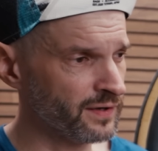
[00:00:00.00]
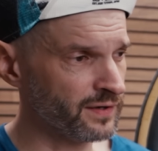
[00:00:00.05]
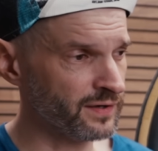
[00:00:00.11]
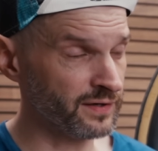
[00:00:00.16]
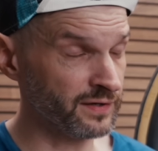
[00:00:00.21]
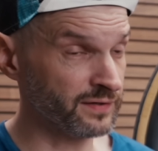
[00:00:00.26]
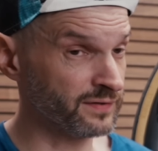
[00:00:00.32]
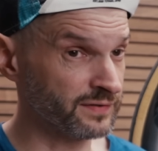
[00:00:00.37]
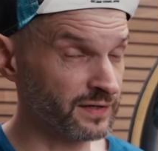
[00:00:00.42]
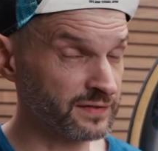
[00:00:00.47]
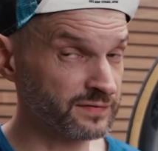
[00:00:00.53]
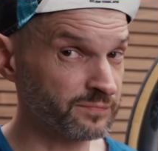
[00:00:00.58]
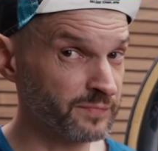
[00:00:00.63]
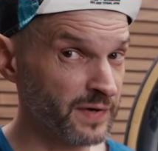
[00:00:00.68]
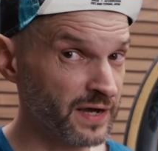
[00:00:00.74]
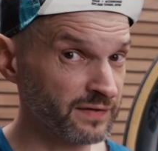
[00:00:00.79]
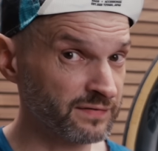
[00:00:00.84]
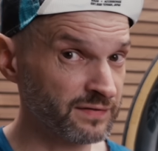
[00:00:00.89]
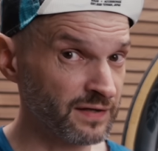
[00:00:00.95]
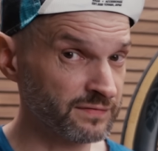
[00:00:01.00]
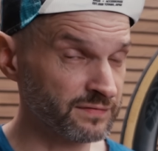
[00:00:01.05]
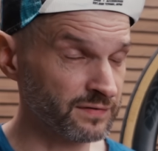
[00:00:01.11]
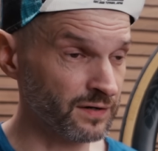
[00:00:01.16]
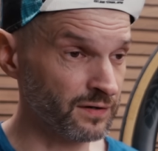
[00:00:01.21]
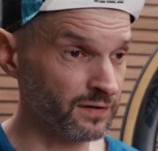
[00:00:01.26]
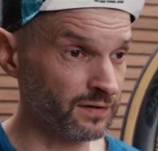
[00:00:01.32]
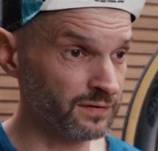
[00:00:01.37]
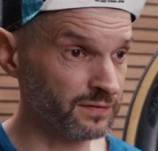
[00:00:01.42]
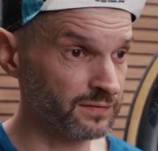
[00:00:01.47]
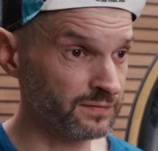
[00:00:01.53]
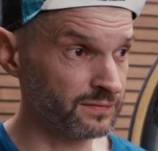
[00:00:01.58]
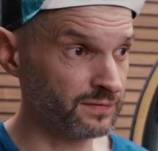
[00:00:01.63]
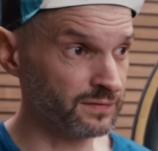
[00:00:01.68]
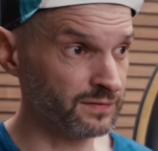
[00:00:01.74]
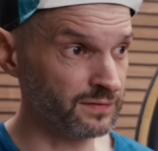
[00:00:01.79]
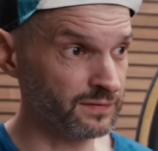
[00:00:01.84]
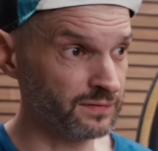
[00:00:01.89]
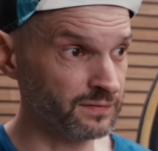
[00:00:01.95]
It doesn't make sense at all
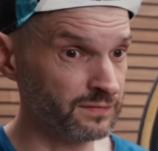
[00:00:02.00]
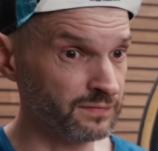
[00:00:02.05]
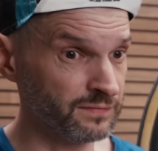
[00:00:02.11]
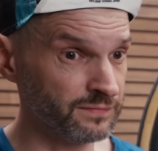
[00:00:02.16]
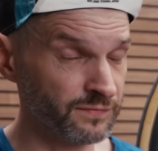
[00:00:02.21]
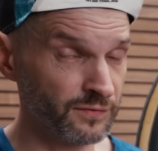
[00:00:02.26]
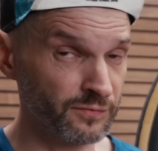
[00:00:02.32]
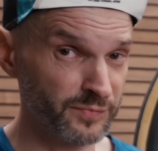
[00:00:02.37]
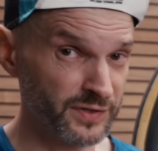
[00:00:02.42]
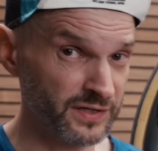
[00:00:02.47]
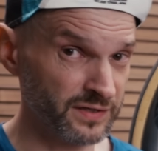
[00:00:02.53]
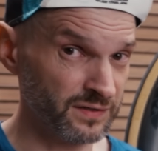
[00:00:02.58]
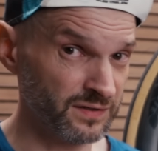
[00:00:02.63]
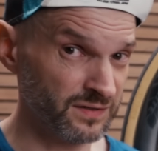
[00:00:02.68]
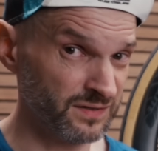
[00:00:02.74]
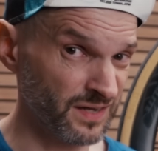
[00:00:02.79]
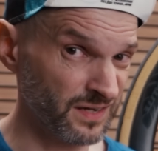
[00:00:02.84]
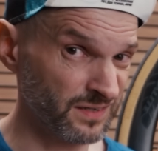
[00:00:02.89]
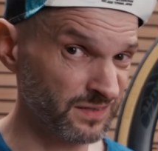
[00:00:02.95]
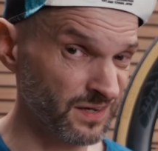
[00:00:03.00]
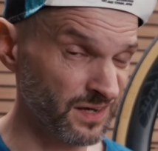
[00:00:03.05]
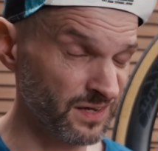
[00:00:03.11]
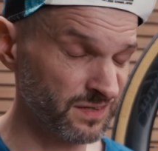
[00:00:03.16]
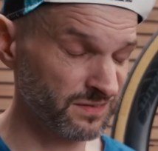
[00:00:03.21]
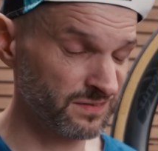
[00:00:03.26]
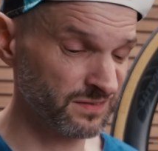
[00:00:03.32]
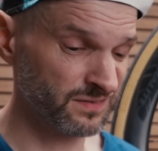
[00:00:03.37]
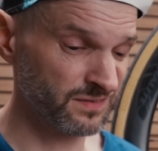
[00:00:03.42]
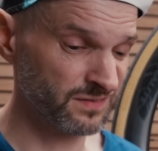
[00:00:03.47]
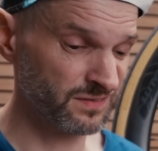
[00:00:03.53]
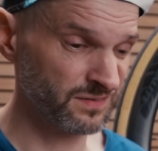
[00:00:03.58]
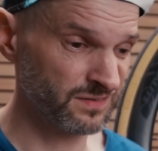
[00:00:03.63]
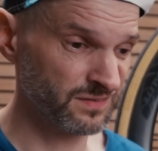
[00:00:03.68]
for me in that case.